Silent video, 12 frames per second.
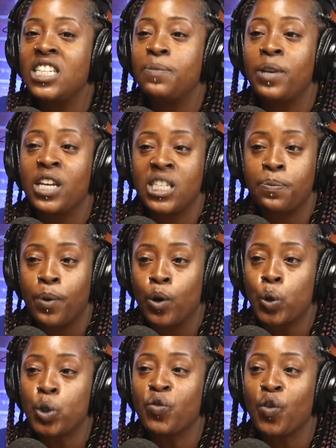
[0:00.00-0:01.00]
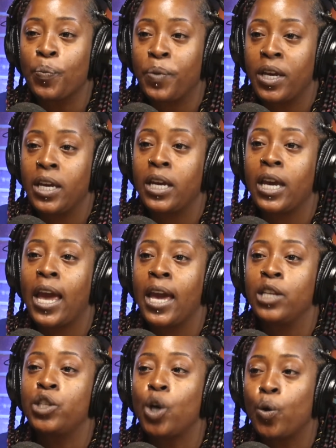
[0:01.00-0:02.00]
he's been exposed for being
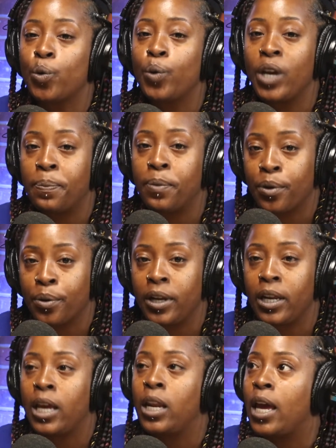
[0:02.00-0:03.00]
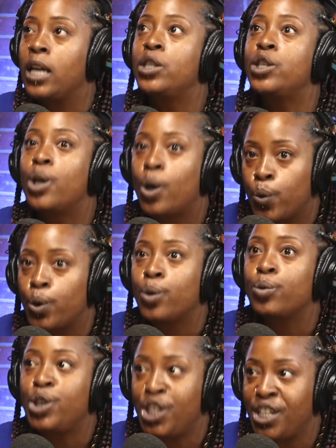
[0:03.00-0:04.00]
a total hypocrite and a
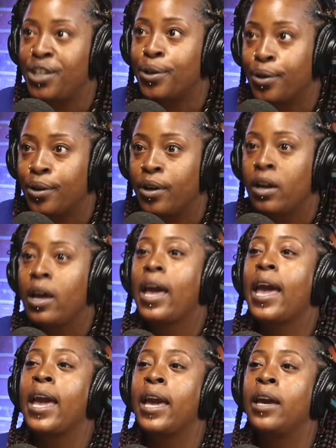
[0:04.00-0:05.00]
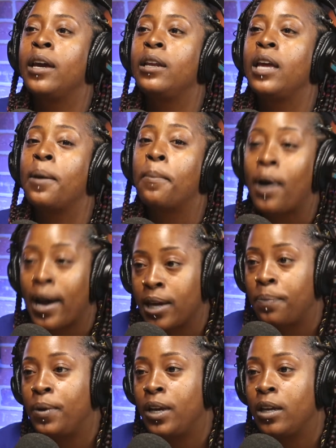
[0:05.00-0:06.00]
total cheater and and in my
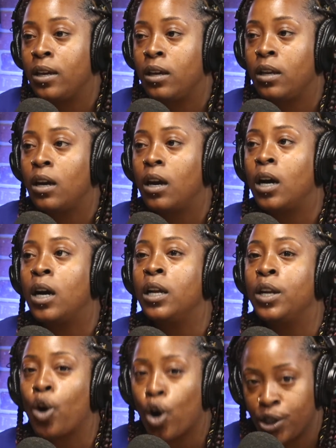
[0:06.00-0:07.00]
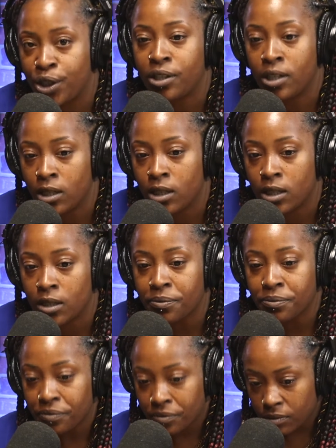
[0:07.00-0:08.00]
opinion, a narcissist.
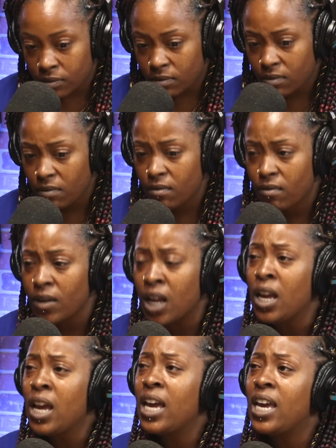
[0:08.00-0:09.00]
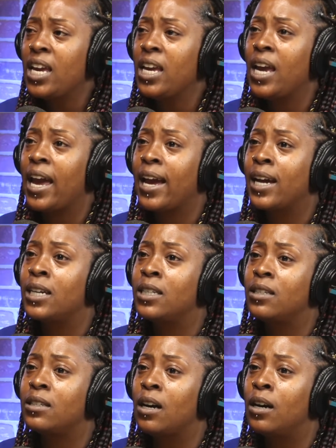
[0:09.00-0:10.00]
He
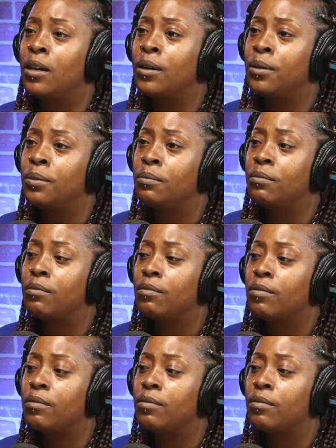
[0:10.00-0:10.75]
has um